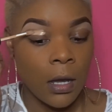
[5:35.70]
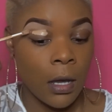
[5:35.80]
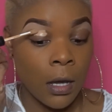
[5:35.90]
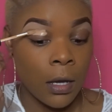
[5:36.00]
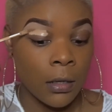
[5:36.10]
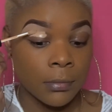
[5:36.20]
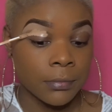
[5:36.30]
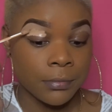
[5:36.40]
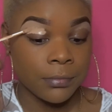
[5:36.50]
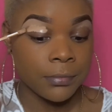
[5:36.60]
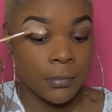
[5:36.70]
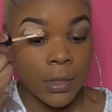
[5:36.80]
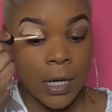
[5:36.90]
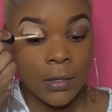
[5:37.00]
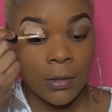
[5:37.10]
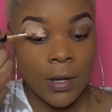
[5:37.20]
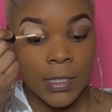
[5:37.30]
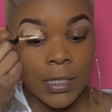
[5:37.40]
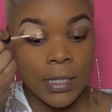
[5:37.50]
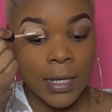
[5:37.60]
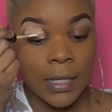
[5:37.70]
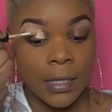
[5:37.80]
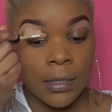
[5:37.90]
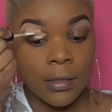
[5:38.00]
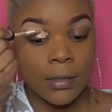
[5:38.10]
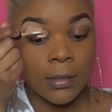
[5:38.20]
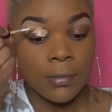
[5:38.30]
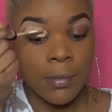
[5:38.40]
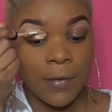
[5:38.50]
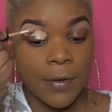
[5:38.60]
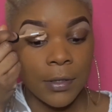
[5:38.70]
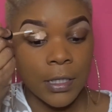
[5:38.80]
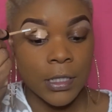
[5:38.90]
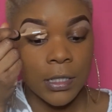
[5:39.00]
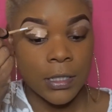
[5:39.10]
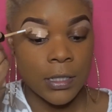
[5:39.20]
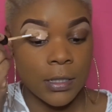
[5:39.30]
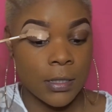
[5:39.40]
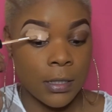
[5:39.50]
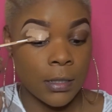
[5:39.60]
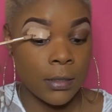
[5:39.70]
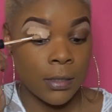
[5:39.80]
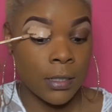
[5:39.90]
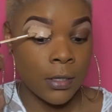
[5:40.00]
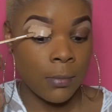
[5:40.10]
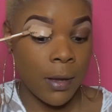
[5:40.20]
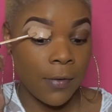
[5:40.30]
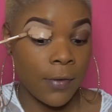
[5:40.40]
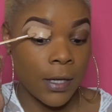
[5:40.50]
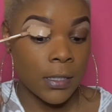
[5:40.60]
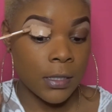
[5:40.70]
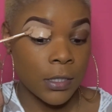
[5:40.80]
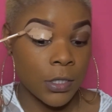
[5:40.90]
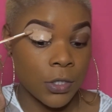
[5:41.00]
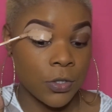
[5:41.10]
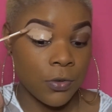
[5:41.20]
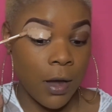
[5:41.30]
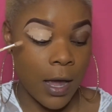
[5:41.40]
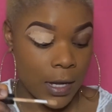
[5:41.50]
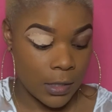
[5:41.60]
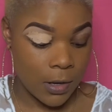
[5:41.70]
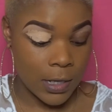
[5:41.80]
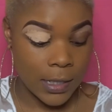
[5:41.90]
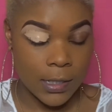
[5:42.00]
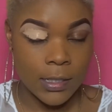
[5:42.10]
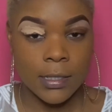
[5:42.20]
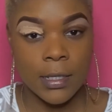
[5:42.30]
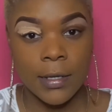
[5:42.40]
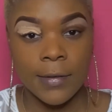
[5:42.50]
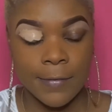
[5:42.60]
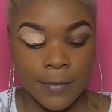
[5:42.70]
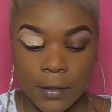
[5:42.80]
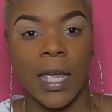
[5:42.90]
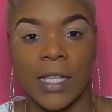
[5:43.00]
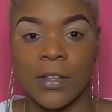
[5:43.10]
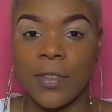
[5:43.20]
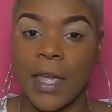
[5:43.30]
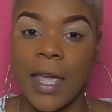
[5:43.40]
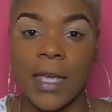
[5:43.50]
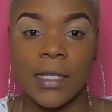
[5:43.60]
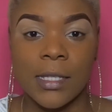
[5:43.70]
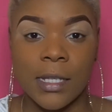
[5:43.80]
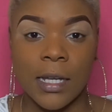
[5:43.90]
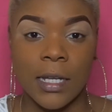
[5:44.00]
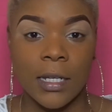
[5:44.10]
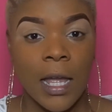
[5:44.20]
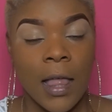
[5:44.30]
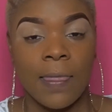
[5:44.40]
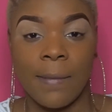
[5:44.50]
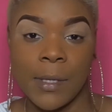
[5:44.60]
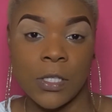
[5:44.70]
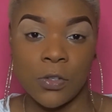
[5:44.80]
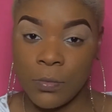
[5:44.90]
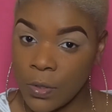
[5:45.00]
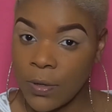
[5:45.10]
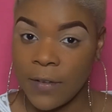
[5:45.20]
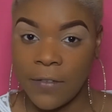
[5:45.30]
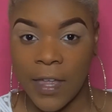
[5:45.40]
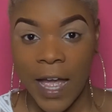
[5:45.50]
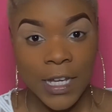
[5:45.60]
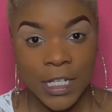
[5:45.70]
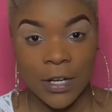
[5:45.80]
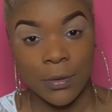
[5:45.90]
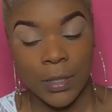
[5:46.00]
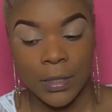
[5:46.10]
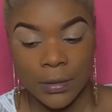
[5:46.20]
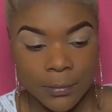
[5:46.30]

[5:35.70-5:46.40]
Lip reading: I don't know, I just like my foundation to just sit on my face and just dry and all that good stuff. Okay, so that is done. Let me zoom you in for the eyeshadow look.